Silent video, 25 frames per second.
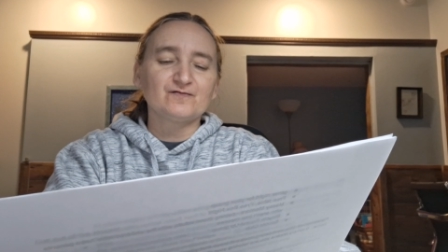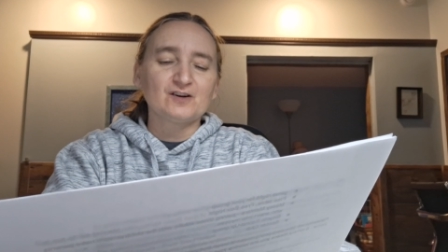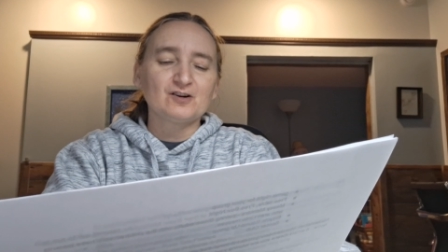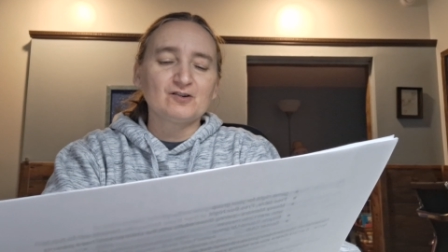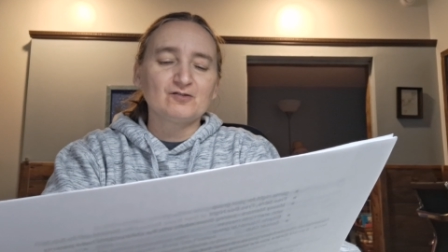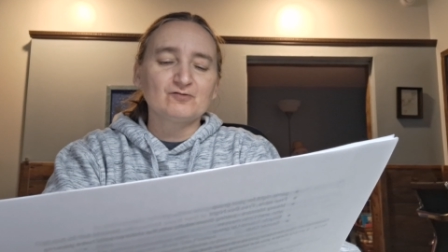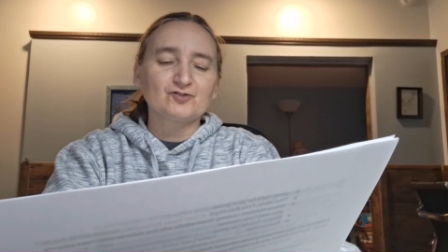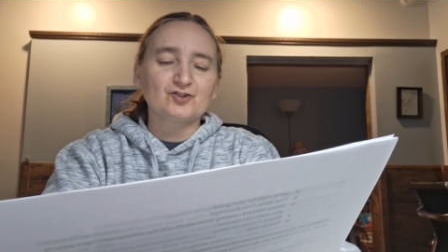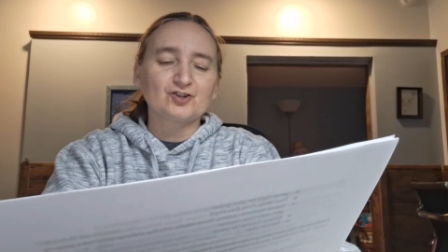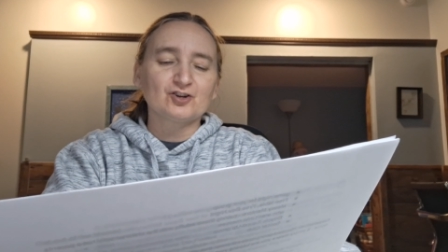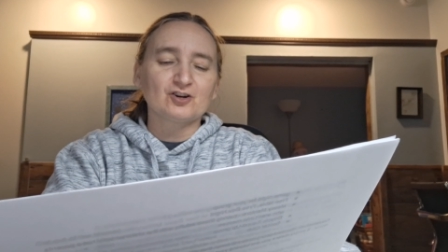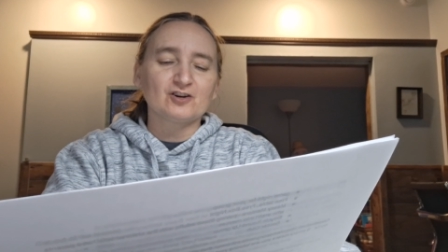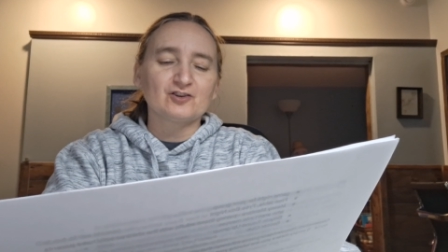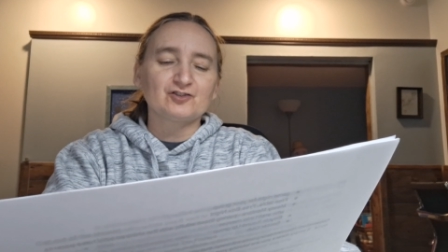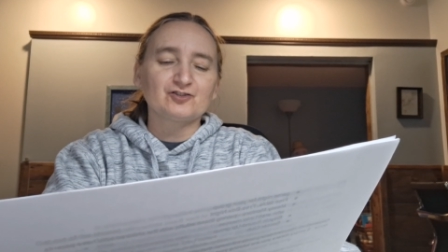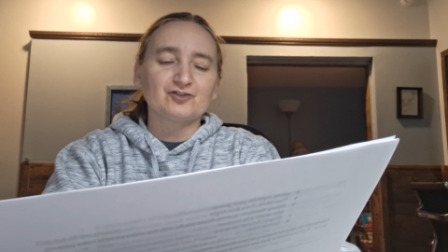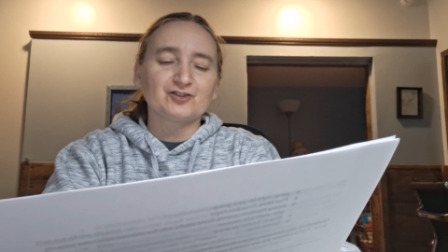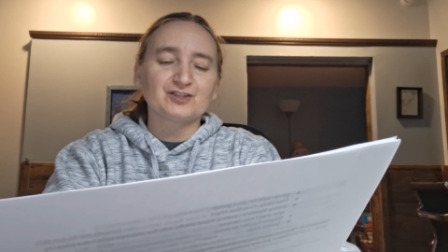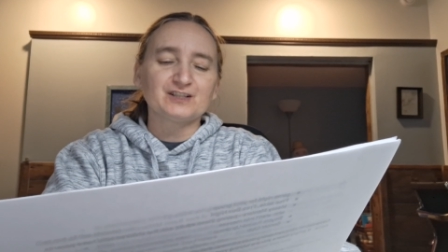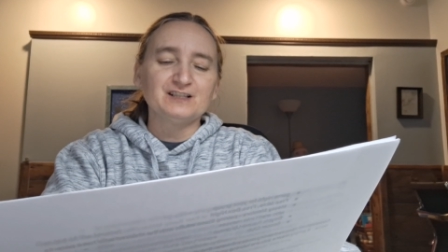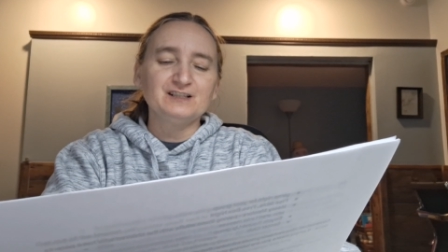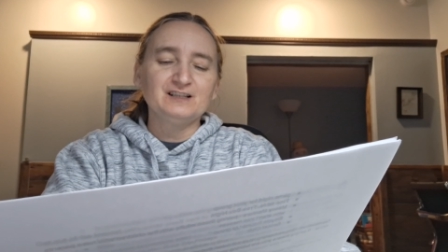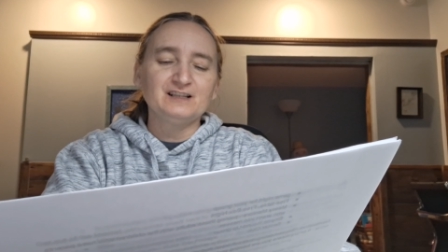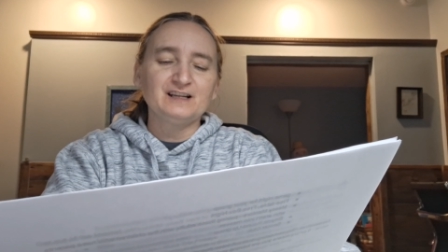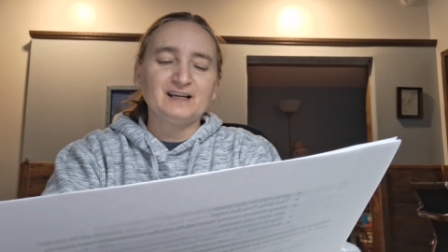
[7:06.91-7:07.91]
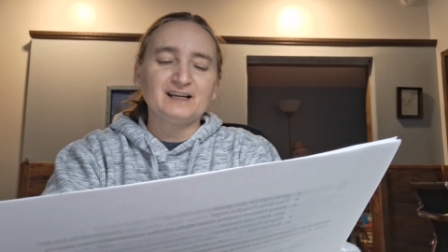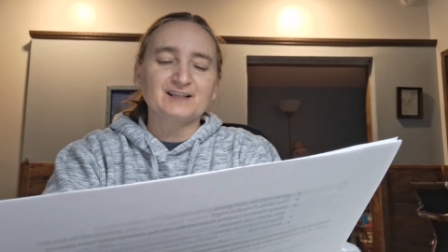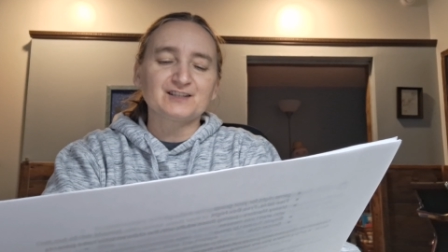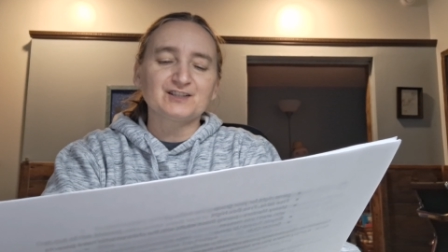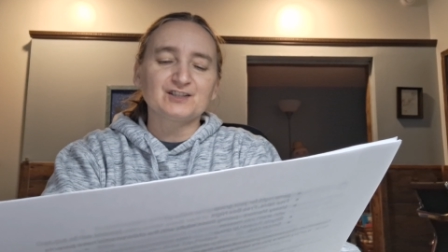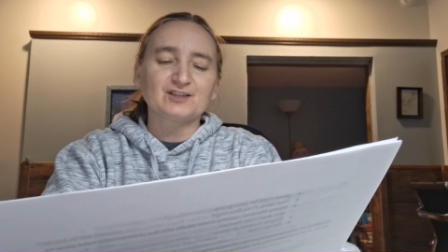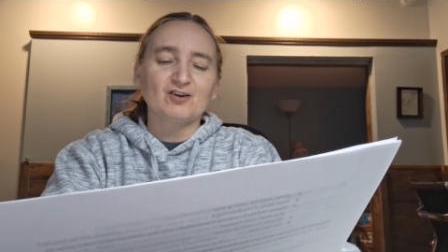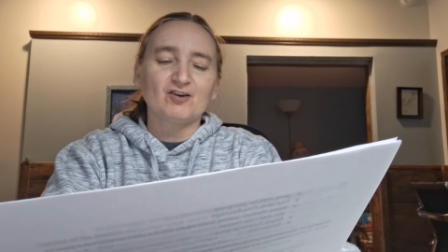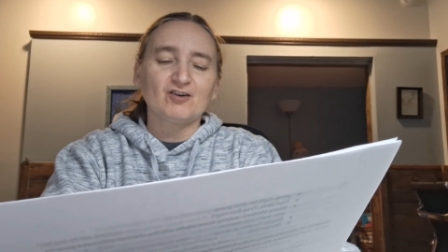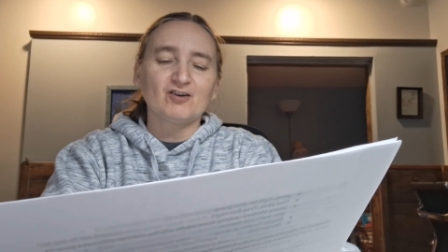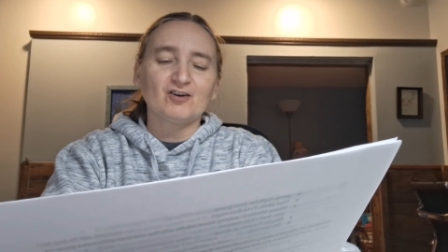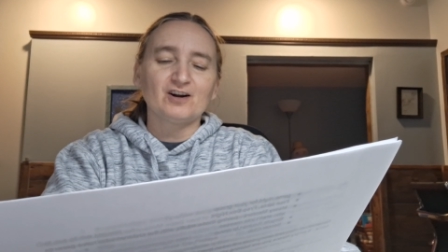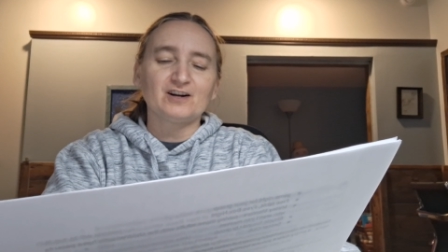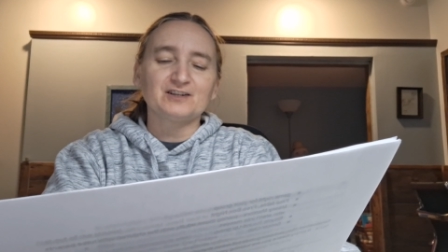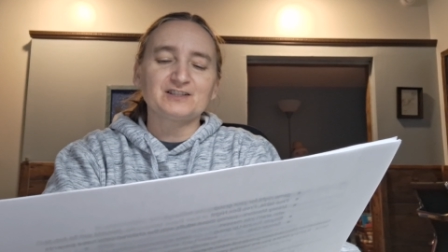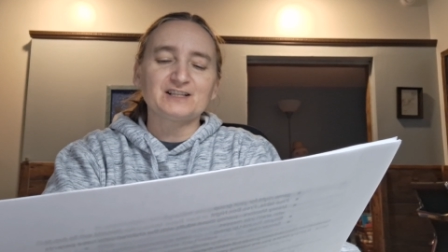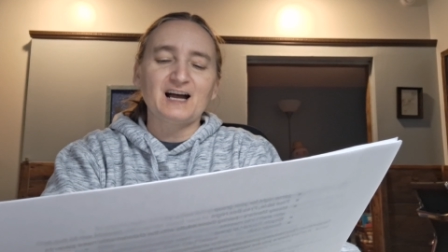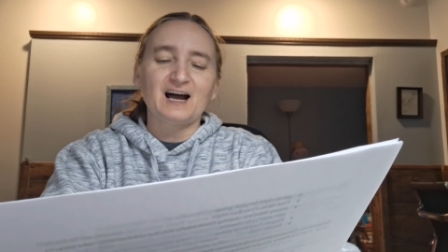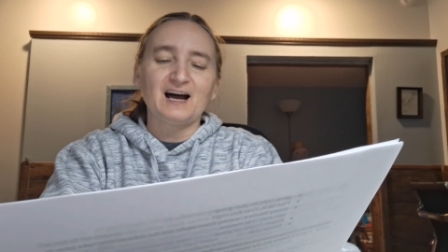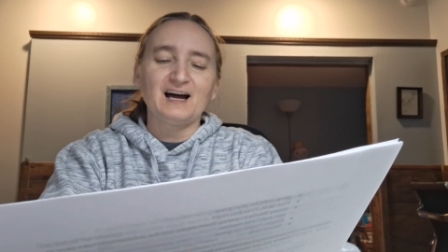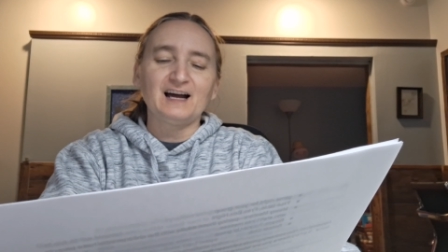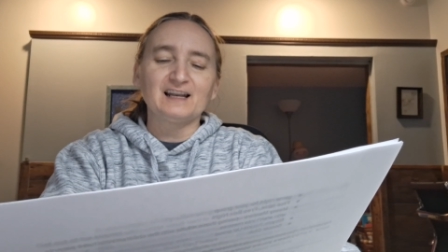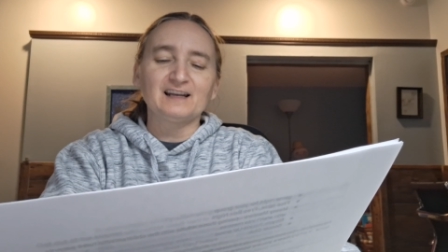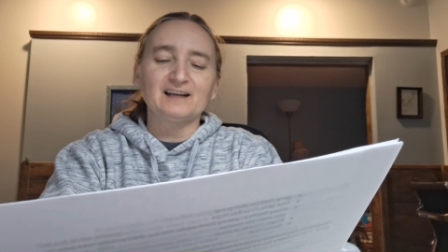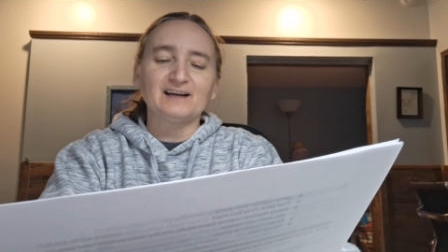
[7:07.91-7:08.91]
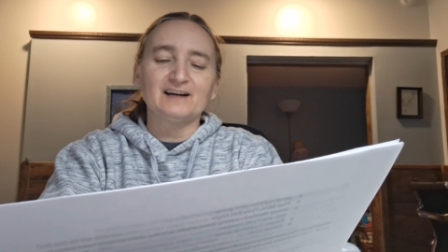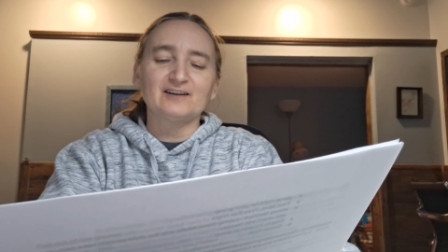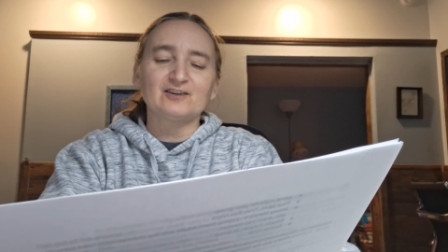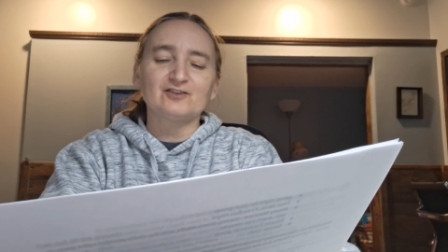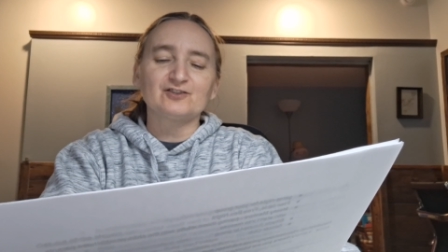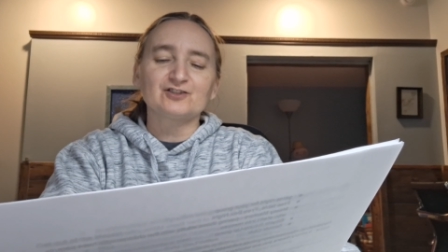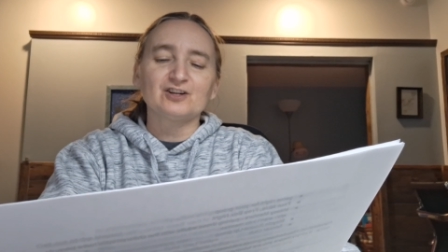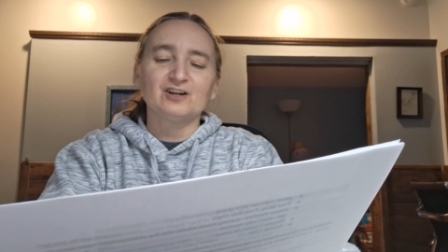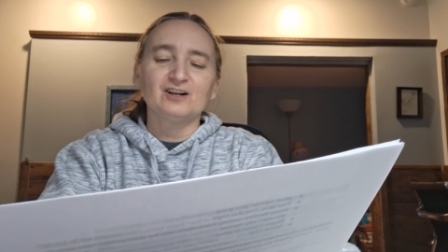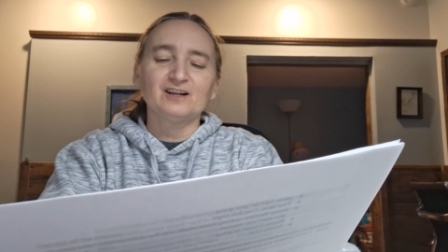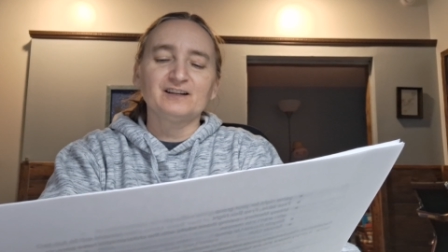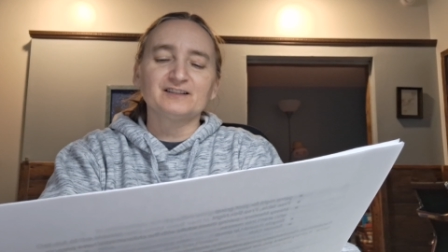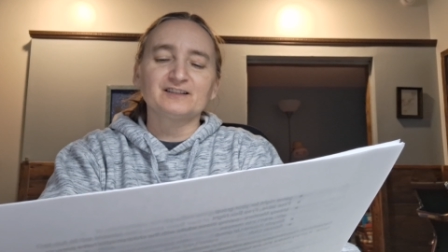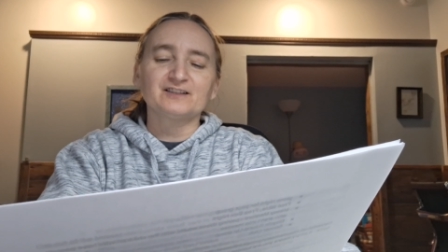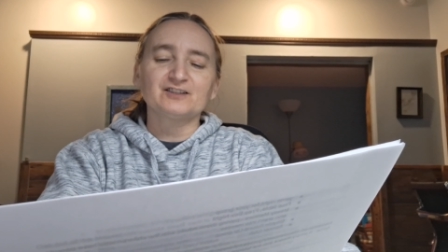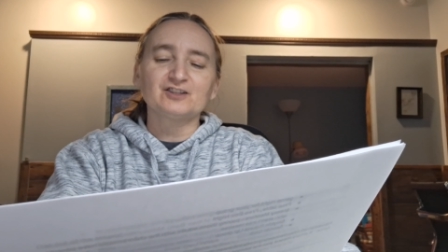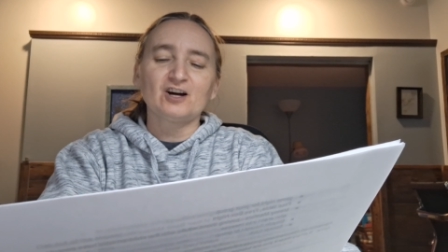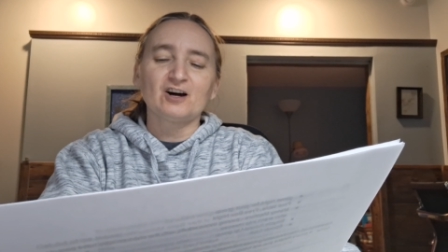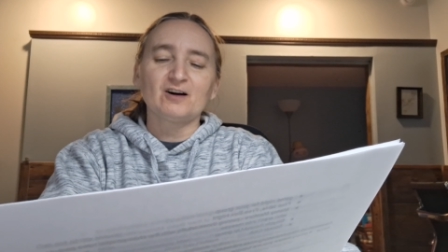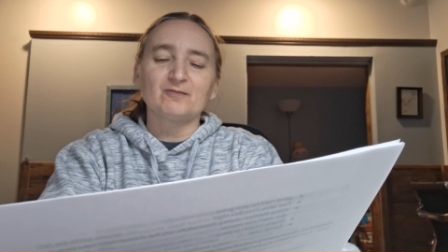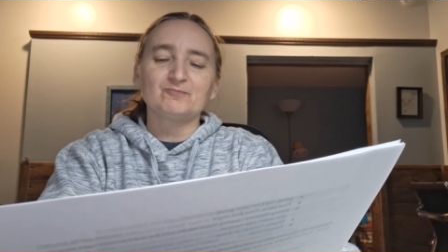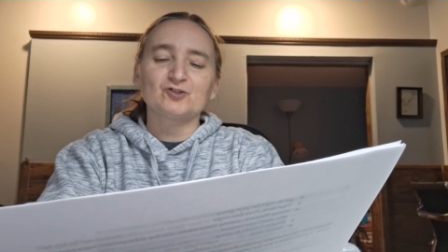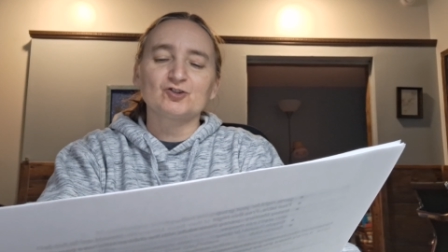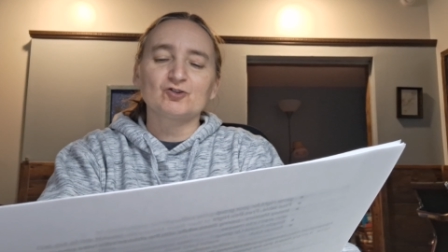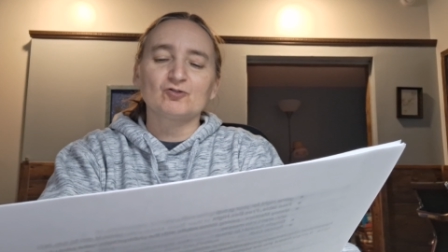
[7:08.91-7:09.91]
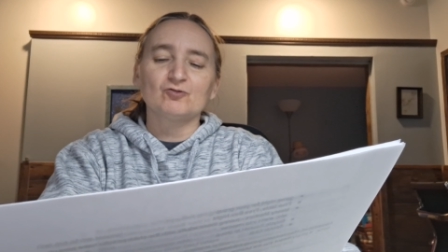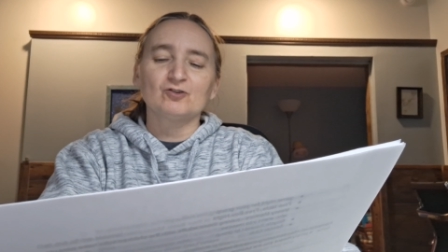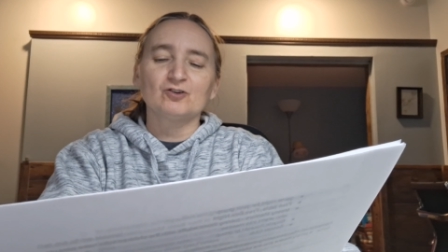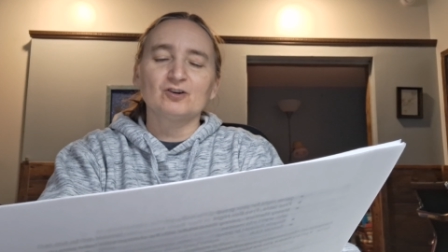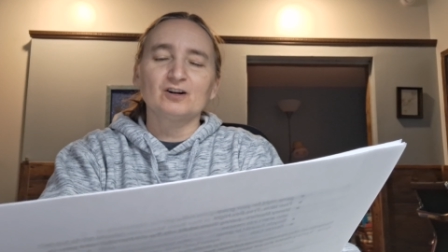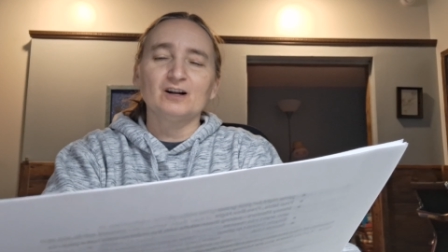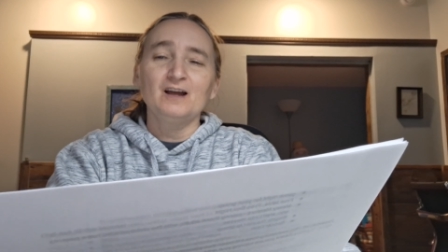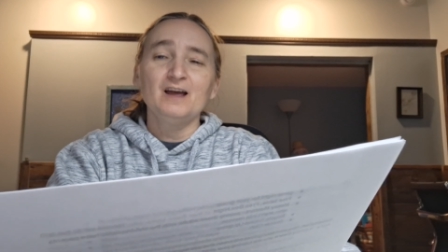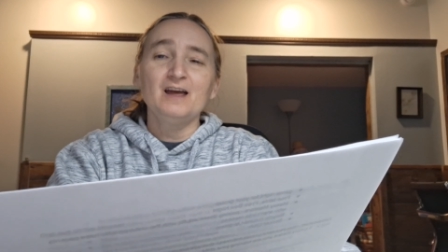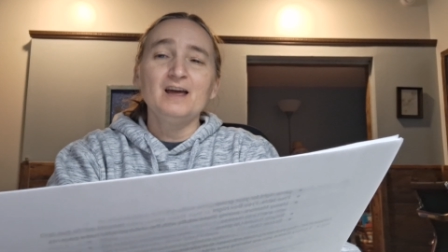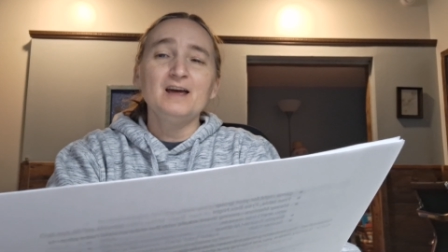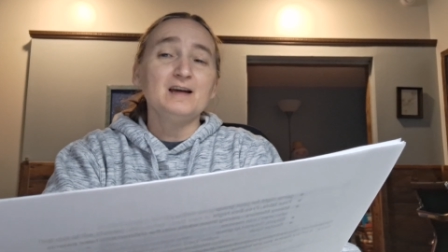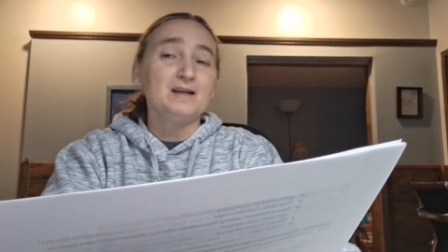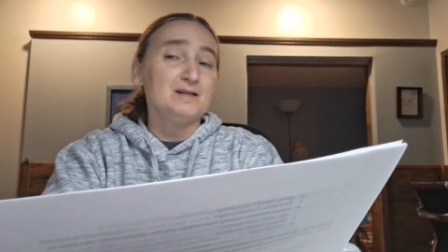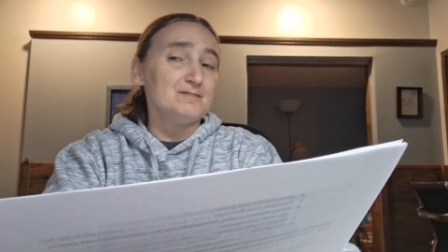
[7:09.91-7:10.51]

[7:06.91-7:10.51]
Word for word: phone chargers, index cards, highlighters all in the top drawer.